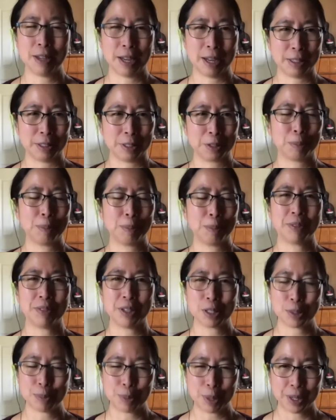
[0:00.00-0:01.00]
little bit of
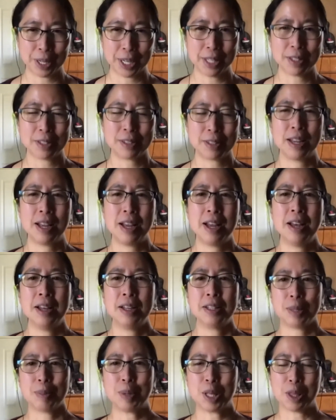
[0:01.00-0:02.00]
experience,
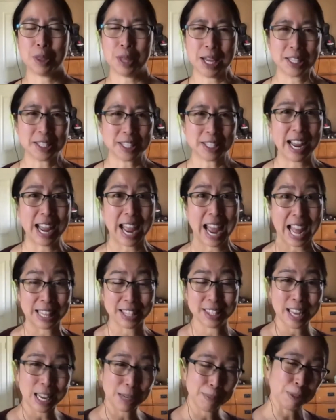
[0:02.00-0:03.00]
some of the things that I had
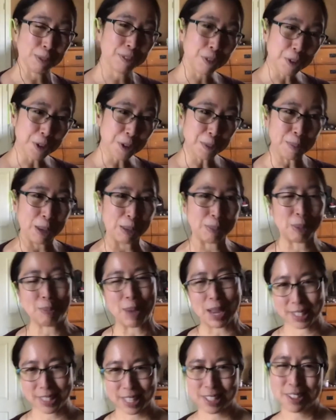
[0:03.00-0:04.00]
said before maybe
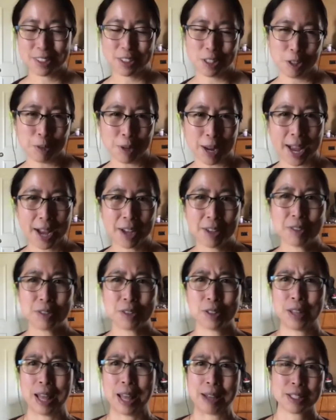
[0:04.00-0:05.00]
make sense to you now. So
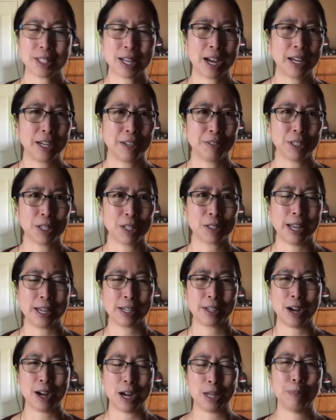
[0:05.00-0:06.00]
that's kind of just like
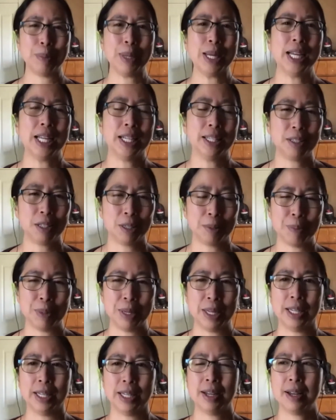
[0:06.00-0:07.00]
on me to
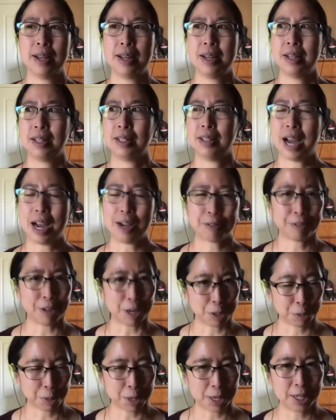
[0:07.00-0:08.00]
be not
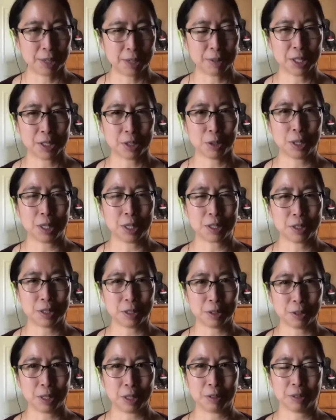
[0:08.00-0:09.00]
frustrated when students
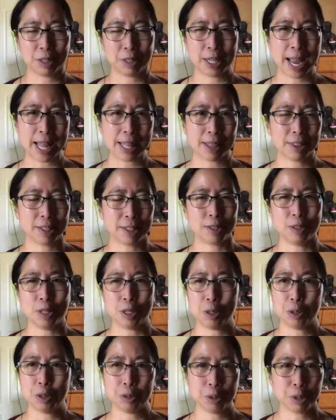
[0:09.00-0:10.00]
still don't get this
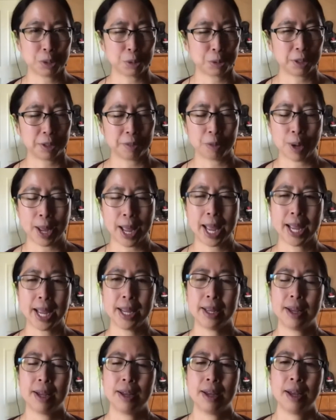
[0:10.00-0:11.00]
new sort of way.
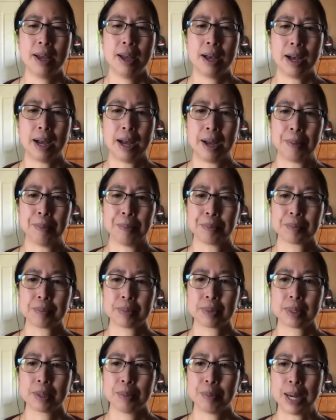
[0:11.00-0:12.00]

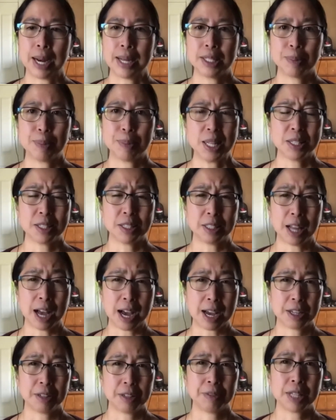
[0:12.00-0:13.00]
But I spent a lot
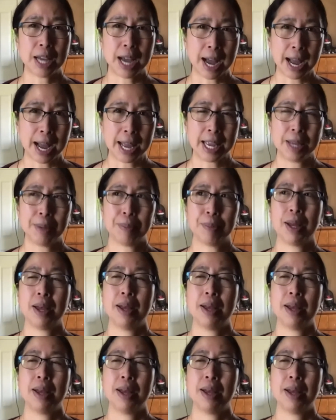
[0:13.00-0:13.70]
of time